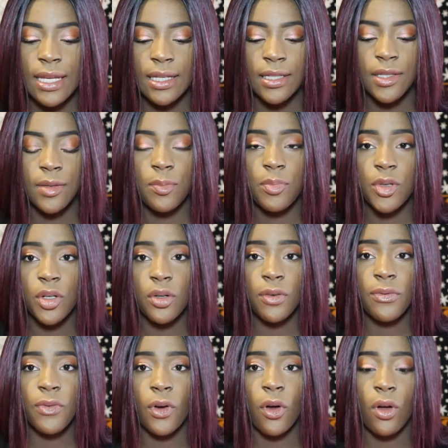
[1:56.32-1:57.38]
It is
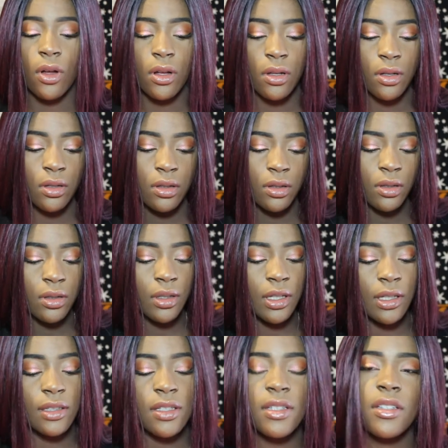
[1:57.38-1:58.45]
beautiful.
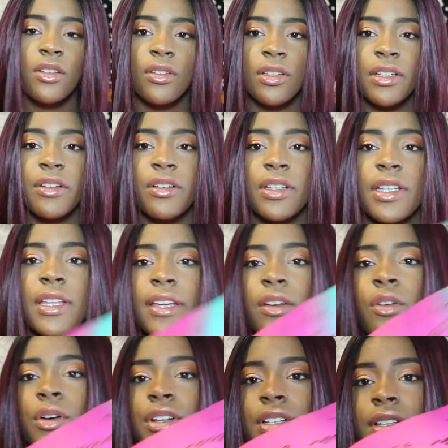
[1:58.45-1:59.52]
It's literally like
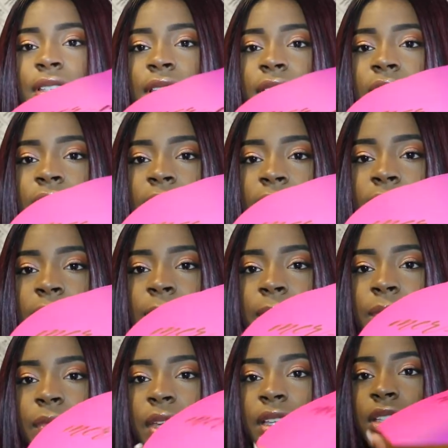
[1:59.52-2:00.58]
gorgeous. Like, look at it.
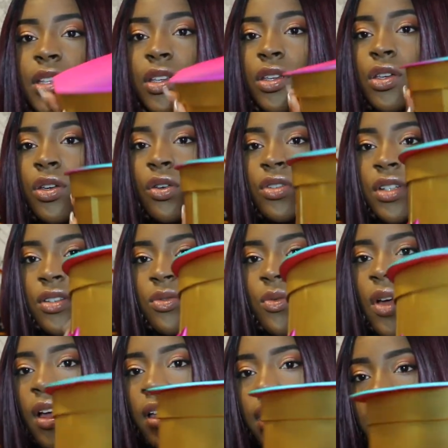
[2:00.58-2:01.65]
It's huge as well.